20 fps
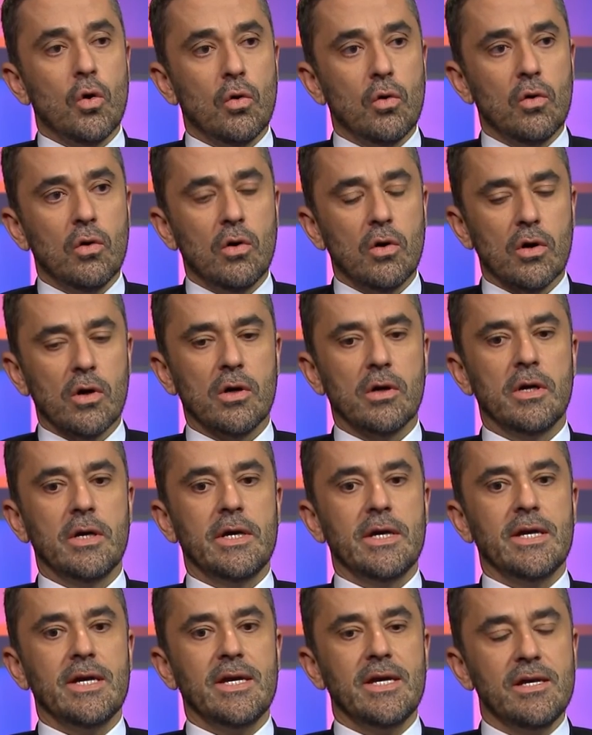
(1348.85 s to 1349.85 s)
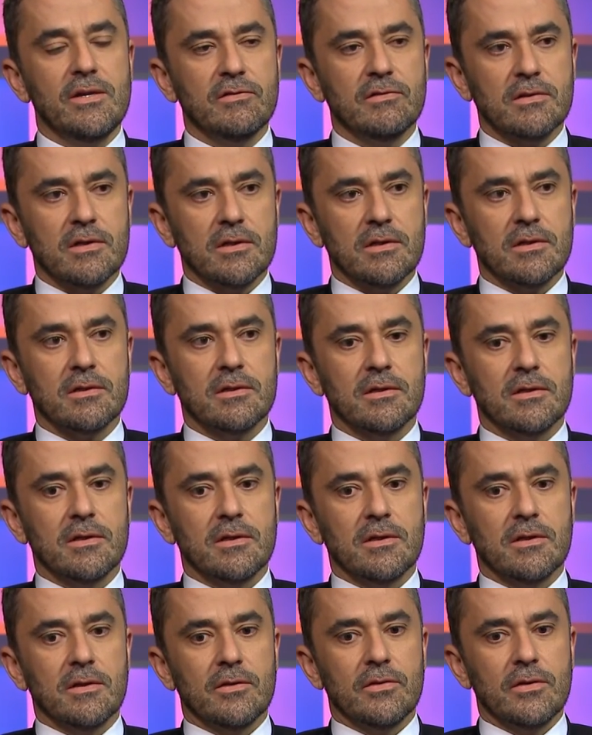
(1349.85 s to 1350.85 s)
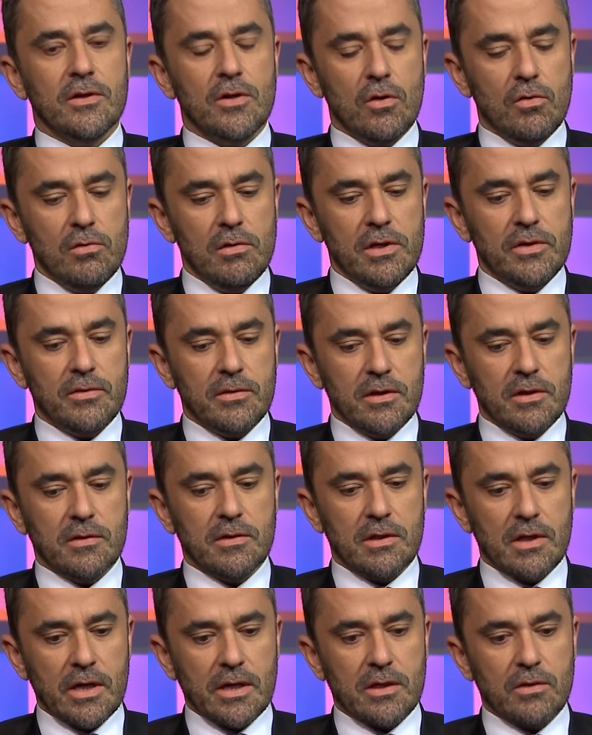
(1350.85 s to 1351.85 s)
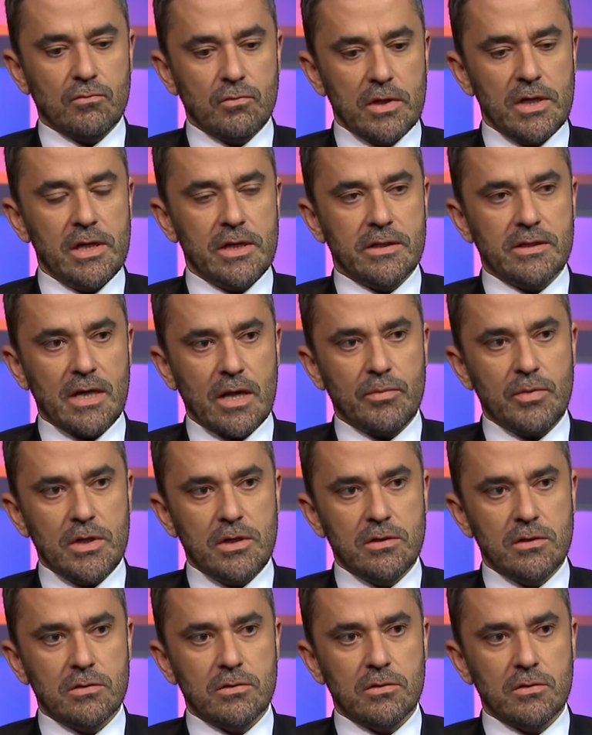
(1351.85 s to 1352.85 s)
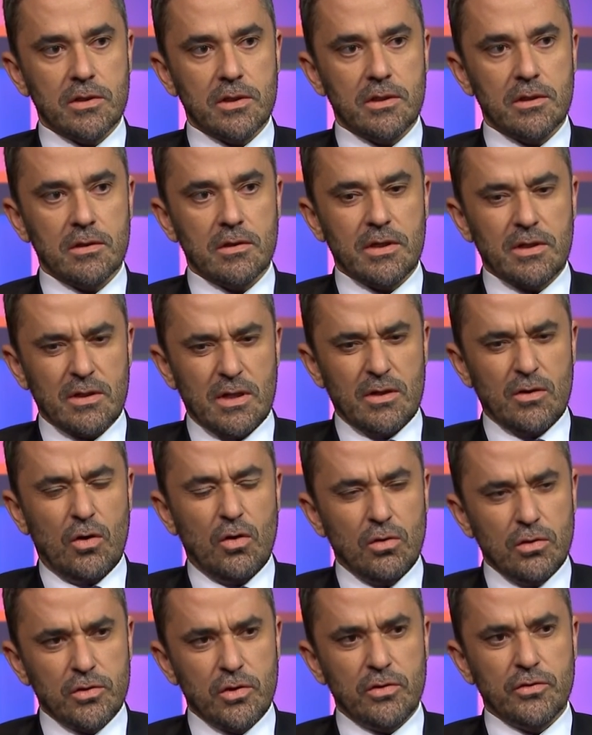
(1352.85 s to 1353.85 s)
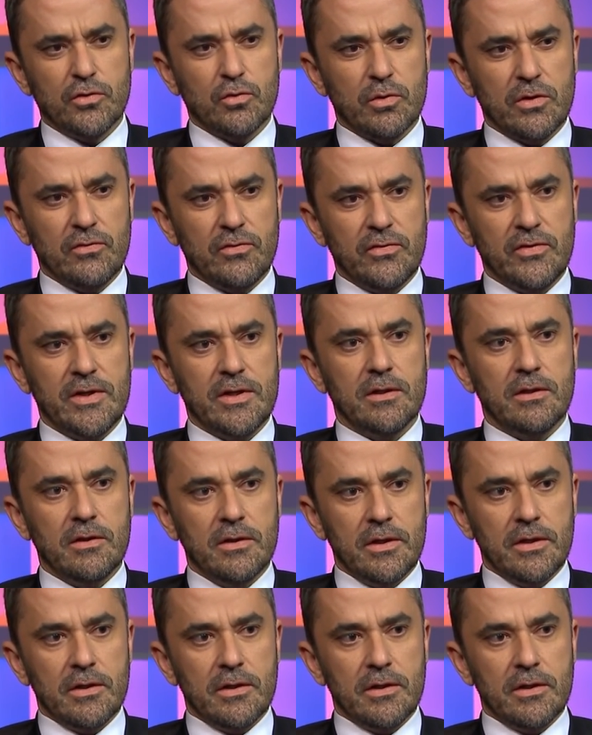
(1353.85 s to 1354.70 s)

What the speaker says: Or is it the only thing that I can really tap into here and hold on to and feel